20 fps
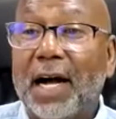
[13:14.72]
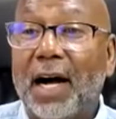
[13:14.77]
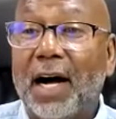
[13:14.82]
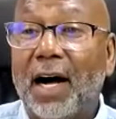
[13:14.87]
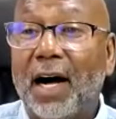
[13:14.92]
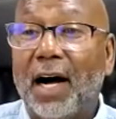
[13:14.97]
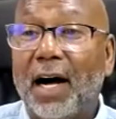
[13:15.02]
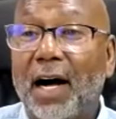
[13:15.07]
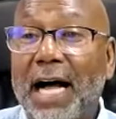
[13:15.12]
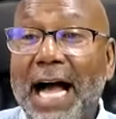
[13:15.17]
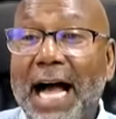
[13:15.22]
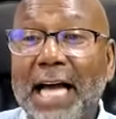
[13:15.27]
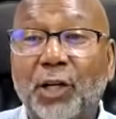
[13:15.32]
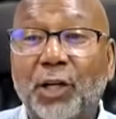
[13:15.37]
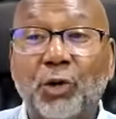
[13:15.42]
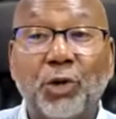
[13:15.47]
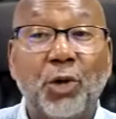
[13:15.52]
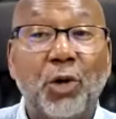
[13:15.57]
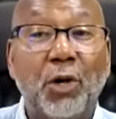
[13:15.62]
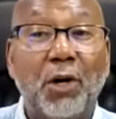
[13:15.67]
I
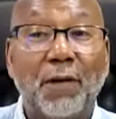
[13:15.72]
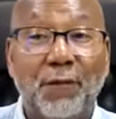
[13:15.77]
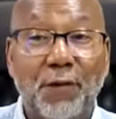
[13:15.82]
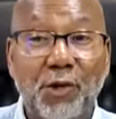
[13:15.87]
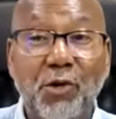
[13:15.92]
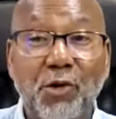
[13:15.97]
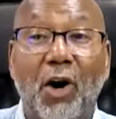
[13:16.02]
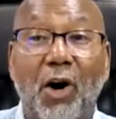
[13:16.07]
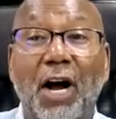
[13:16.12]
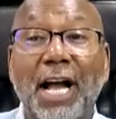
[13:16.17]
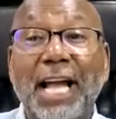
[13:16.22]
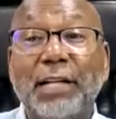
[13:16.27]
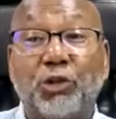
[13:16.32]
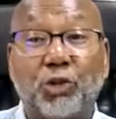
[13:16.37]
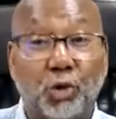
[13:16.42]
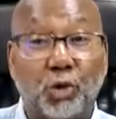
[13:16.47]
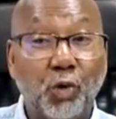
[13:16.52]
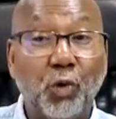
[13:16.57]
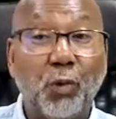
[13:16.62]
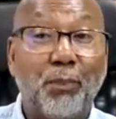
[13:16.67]
don't know if you are a
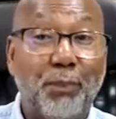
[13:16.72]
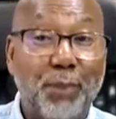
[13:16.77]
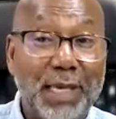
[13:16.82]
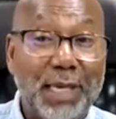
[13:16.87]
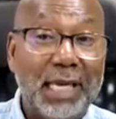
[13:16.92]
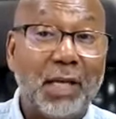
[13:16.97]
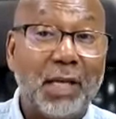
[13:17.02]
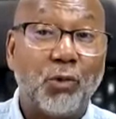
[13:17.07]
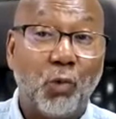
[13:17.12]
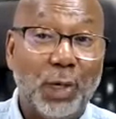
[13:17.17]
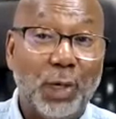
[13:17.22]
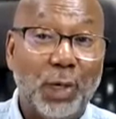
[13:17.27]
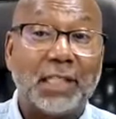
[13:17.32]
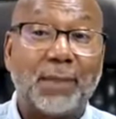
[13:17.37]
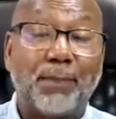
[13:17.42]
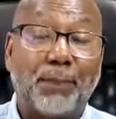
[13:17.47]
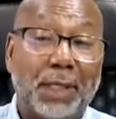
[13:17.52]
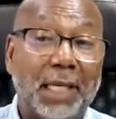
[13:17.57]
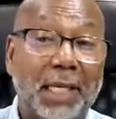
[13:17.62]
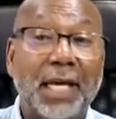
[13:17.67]
true bid
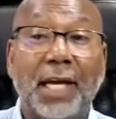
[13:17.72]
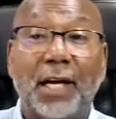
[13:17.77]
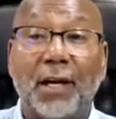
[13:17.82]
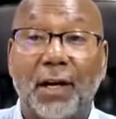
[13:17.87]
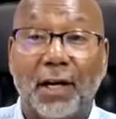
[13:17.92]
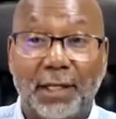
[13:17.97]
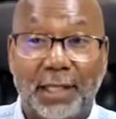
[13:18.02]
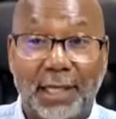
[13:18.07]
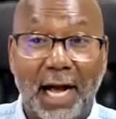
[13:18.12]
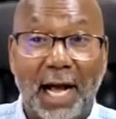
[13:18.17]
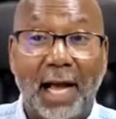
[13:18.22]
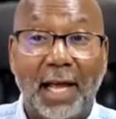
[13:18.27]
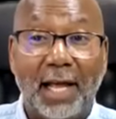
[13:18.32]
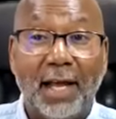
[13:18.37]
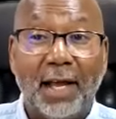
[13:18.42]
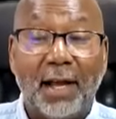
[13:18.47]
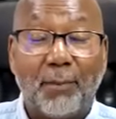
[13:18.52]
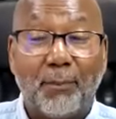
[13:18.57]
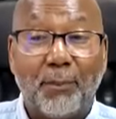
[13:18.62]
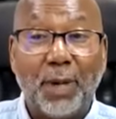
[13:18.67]
whist player or not,
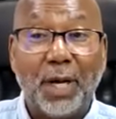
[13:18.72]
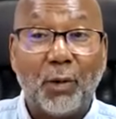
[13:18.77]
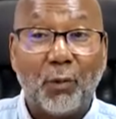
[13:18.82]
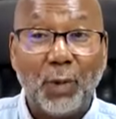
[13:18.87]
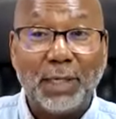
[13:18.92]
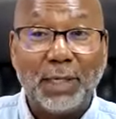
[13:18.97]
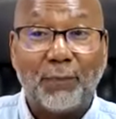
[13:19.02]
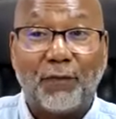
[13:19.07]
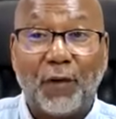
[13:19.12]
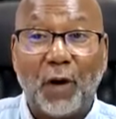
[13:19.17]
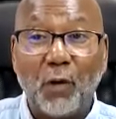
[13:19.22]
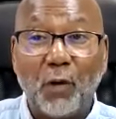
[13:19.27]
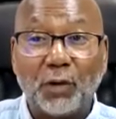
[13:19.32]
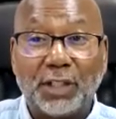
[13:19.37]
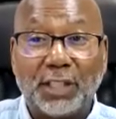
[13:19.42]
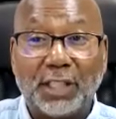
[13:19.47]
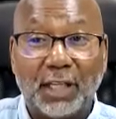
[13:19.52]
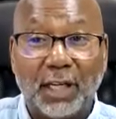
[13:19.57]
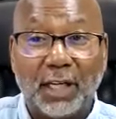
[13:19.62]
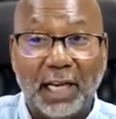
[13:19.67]
but when folks
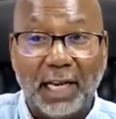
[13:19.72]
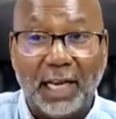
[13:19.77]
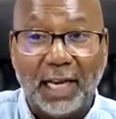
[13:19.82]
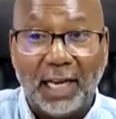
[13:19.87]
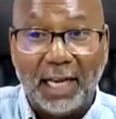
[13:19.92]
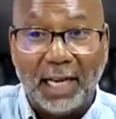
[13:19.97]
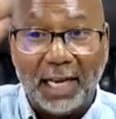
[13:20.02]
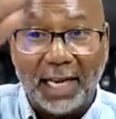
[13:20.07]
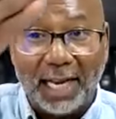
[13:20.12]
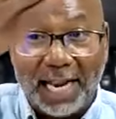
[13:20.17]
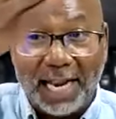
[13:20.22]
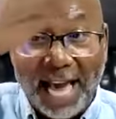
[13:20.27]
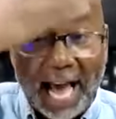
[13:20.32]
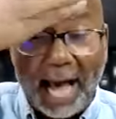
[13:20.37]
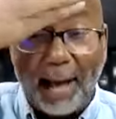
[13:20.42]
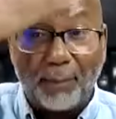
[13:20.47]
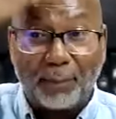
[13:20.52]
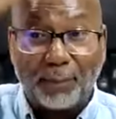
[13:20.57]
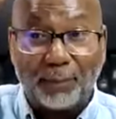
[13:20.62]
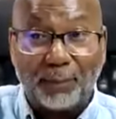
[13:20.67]

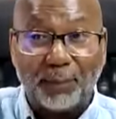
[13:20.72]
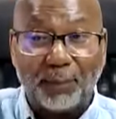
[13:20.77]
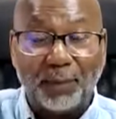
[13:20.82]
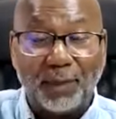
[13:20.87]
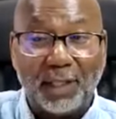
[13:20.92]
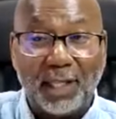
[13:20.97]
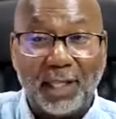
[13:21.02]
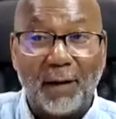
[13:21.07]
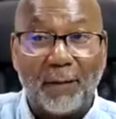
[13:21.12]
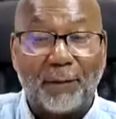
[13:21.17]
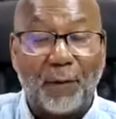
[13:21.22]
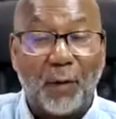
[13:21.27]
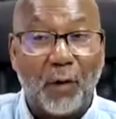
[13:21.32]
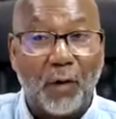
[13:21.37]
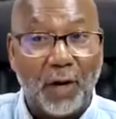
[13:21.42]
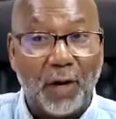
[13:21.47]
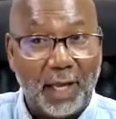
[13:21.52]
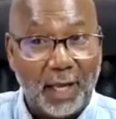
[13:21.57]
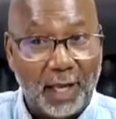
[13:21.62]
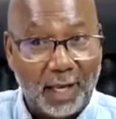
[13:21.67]
slap their
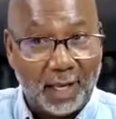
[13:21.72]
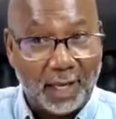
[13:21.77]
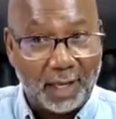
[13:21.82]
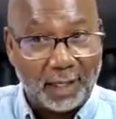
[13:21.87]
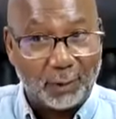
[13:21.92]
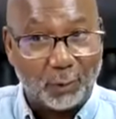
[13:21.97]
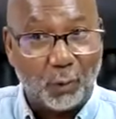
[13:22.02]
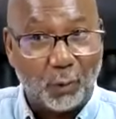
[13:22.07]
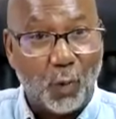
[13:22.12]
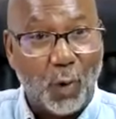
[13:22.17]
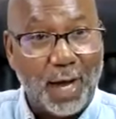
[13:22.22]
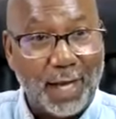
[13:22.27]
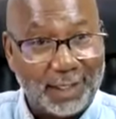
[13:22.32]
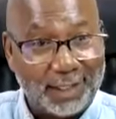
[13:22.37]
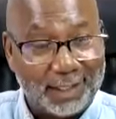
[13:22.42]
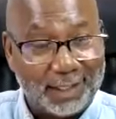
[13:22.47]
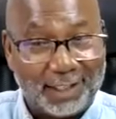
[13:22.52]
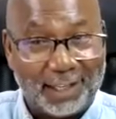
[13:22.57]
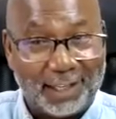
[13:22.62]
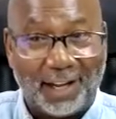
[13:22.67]
forehead,
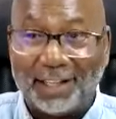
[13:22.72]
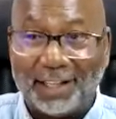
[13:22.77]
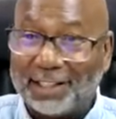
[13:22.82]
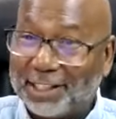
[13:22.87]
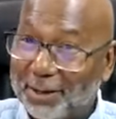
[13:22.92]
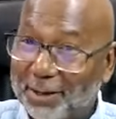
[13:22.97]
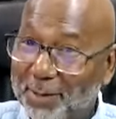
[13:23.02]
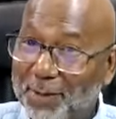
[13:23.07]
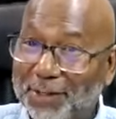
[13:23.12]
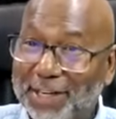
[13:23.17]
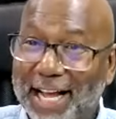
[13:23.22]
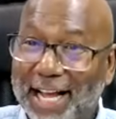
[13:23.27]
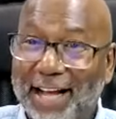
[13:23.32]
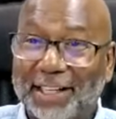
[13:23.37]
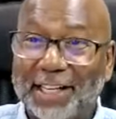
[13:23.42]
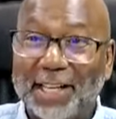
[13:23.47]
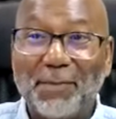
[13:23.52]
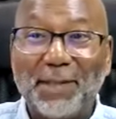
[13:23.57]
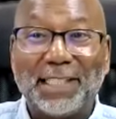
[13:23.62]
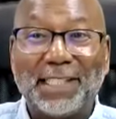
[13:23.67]
come on now,
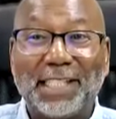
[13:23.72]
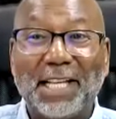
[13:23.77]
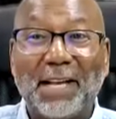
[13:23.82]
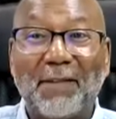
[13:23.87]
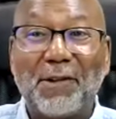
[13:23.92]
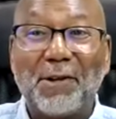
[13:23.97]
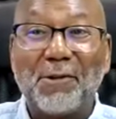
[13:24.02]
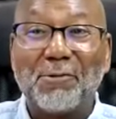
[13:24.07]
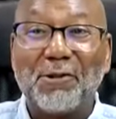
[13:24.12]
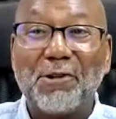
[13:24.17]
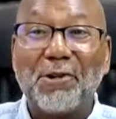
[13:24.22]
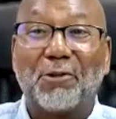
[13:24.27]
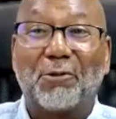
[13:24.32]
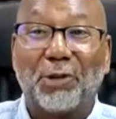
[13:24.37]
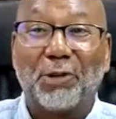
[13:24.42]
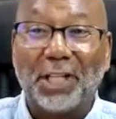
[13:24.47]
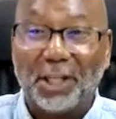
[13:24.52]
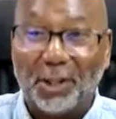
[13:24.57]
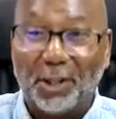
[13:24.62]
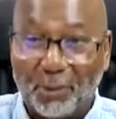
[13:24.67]
let me see if you're
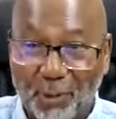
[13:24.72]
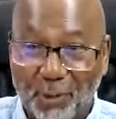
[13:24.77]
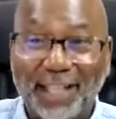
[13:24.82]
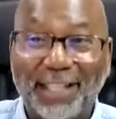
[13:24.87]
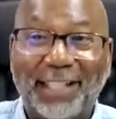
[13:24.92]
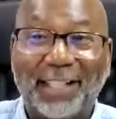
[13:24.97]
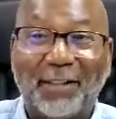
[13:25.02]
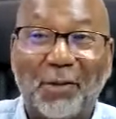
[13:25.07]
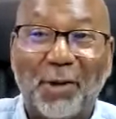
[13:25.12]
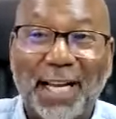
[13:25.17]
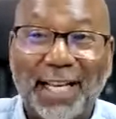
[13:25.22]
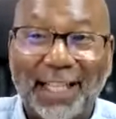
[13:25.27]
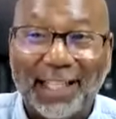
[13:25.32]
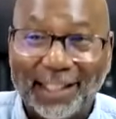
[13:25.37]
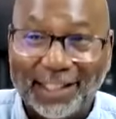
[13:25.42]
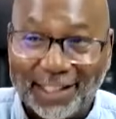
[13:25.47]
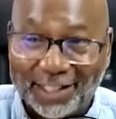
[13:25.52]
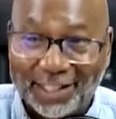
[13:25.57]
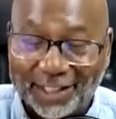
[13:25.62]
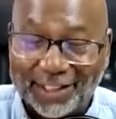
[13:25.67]
real. What
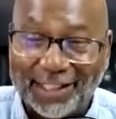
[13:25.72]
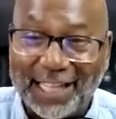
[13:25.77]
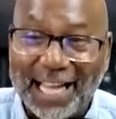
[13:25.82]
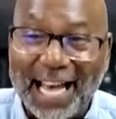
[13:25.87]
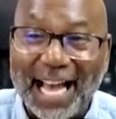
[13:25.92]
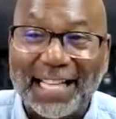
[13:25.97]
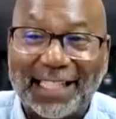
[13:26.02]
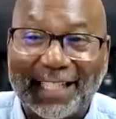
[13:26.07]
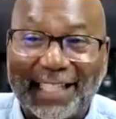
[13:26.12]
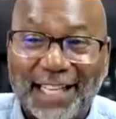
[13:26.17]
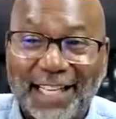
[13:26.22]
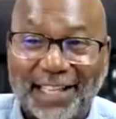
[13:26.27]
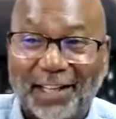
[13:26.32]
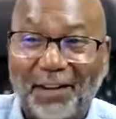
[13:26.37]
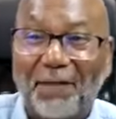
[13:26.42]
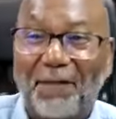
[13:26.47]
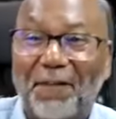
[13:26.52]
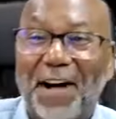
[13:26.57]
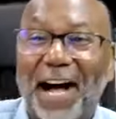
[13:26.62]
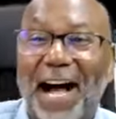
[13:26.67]
does that
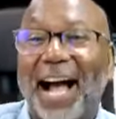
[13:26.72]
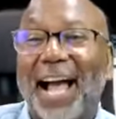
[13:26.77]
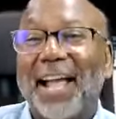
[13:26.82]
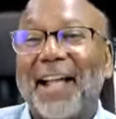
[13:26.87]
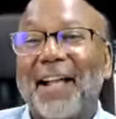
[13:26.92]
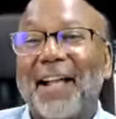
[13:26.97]
signify?